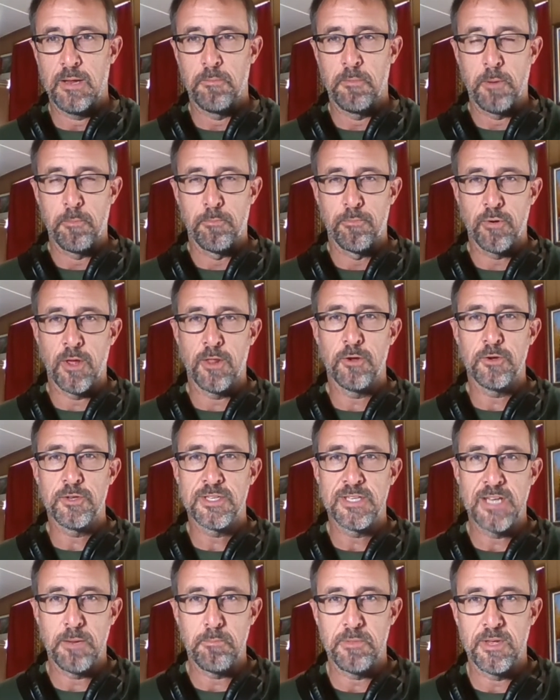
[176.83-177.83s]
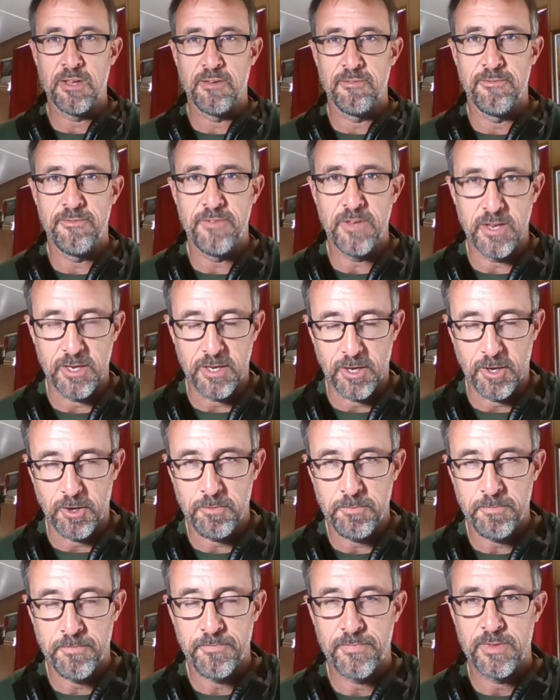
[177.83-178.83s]
my brother sent me a
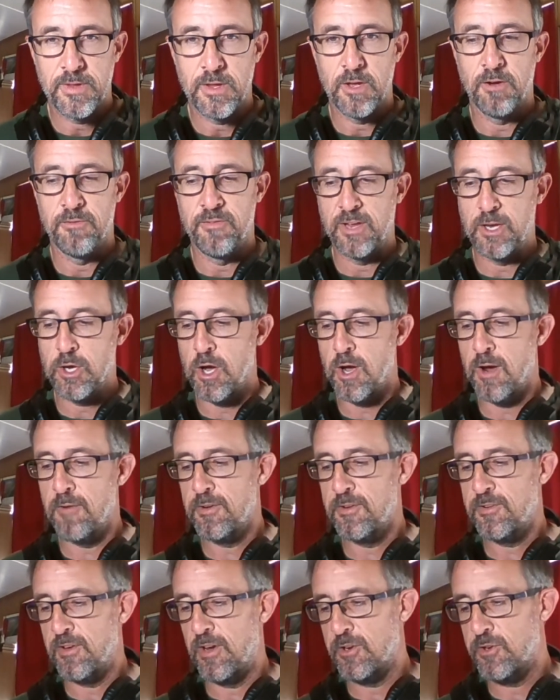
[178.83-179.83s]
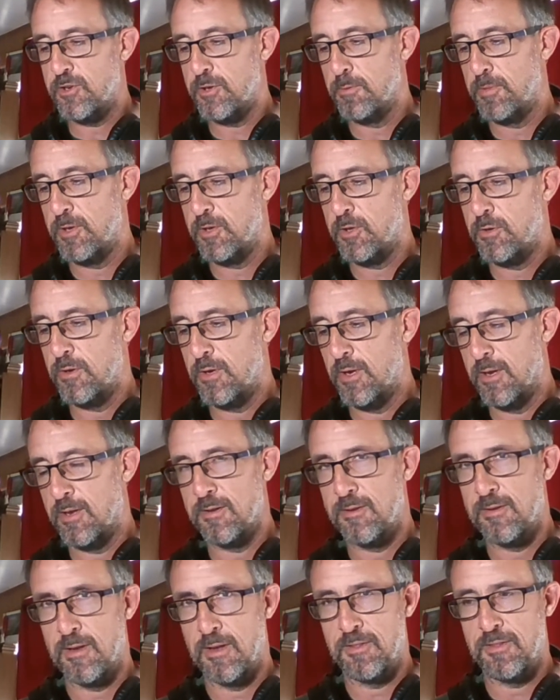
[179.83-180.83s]
video of a conversation, and
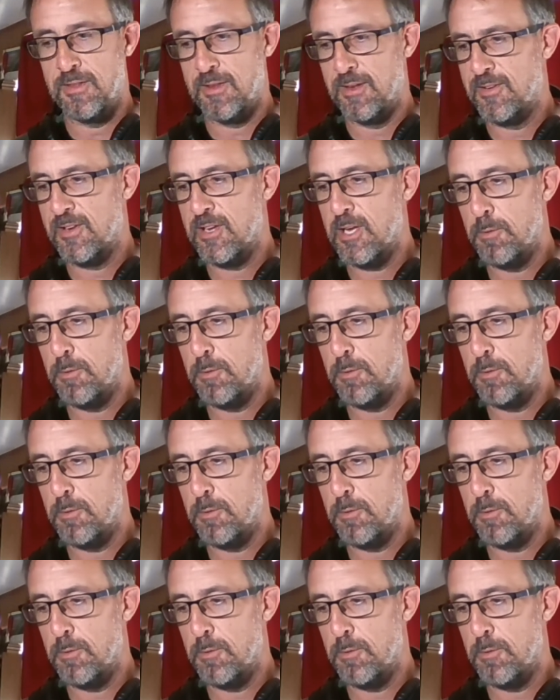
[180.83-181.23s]
it's a